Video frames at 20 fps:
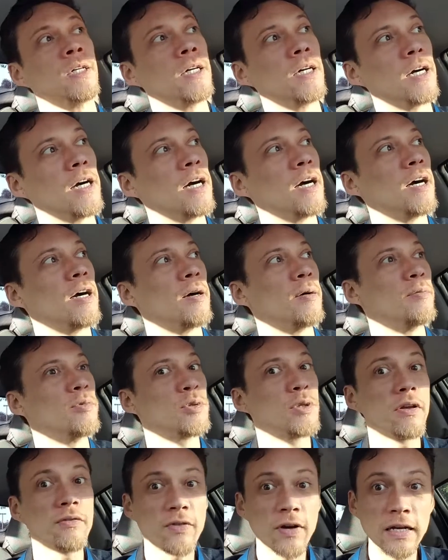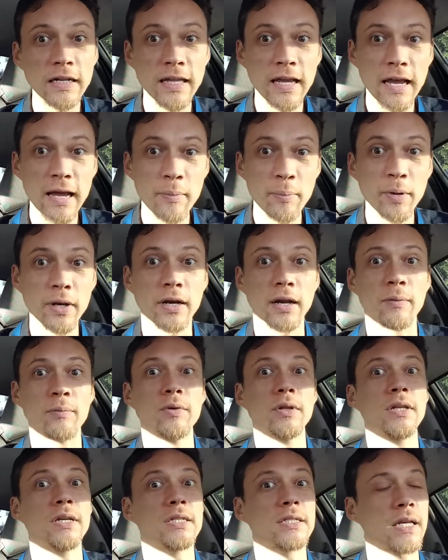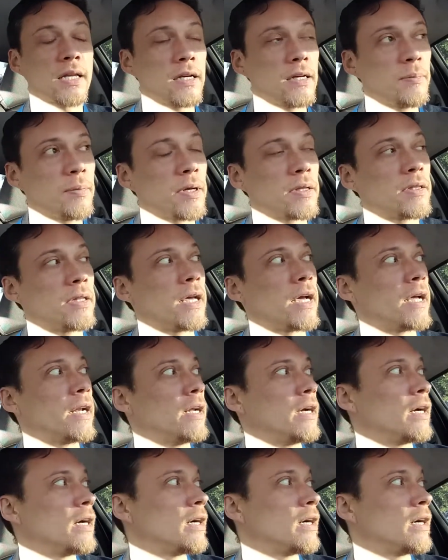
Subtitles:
So that finally happened. I'm really excited about that.